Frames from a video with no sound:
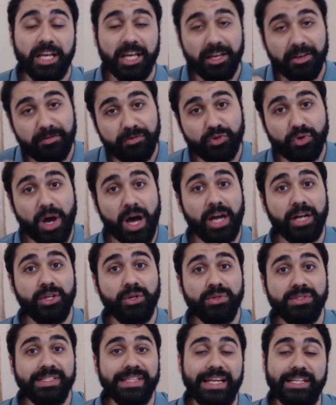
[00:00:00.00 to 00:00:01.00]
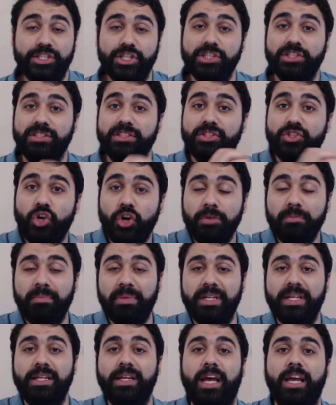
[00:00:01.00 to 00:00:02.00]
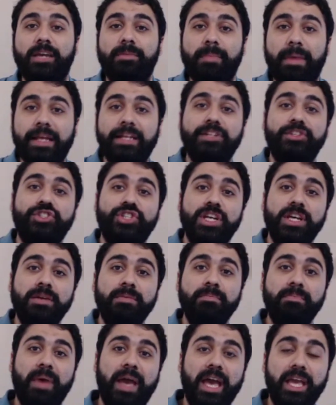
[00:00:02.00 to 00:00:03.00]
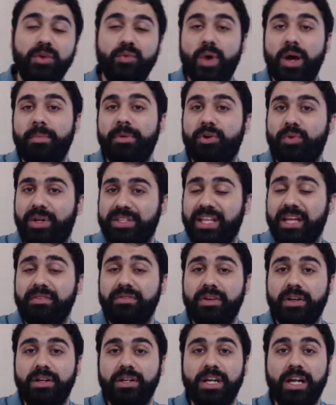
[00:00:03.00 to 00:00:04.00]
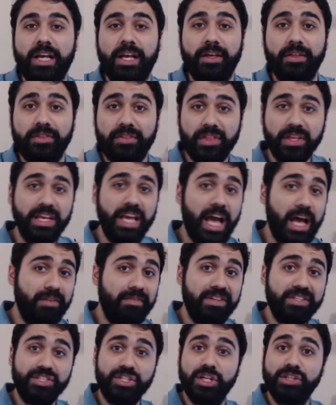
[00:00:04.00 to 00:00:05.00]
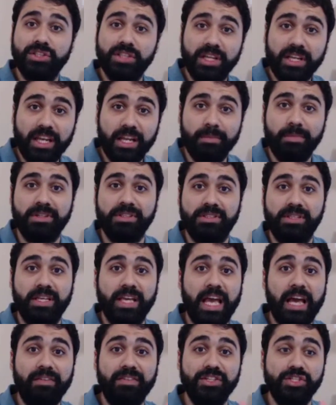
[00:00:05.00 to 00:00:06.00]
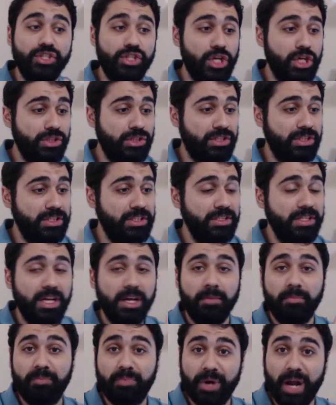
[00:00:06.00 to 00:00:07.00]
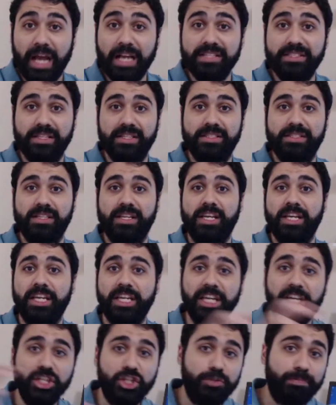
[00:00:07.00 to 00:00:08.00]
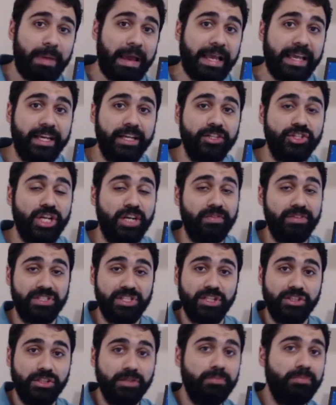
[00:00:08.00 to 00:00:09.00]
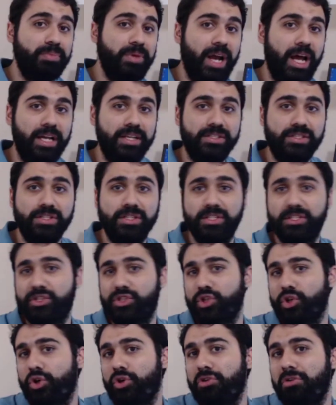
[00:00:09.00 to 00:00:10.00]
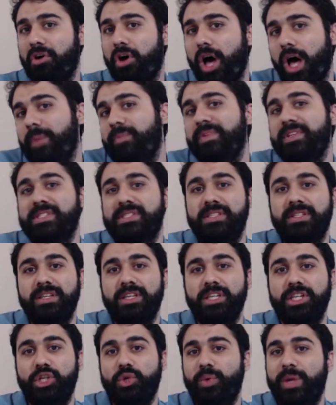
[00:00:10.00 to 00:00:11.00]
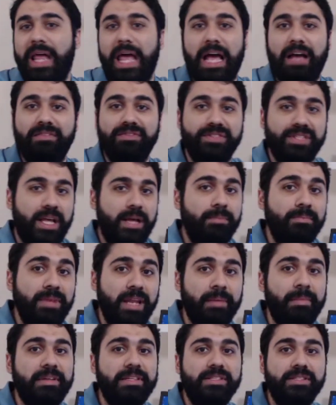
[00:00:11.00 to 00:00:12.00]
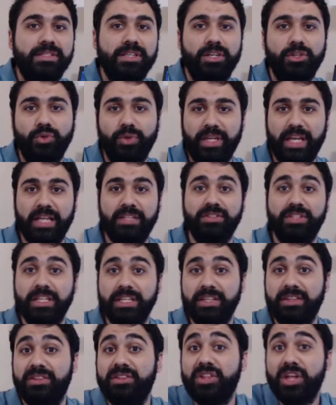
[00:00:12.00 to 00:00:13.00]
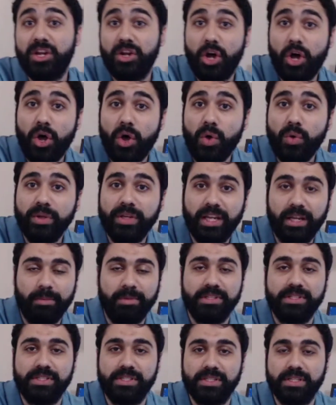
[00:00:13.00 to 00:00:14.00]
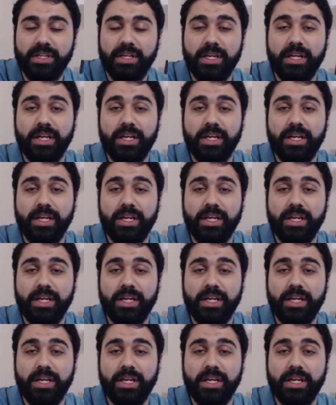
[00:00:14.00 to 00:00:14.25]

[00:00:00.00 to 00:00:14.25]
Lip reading: If you are using a certain company like MailChimp, AWeber, whatever, they have a certain limits, they have a certain prices. Each package have a certain price. So obviously you will have some limits. You can read their own limits.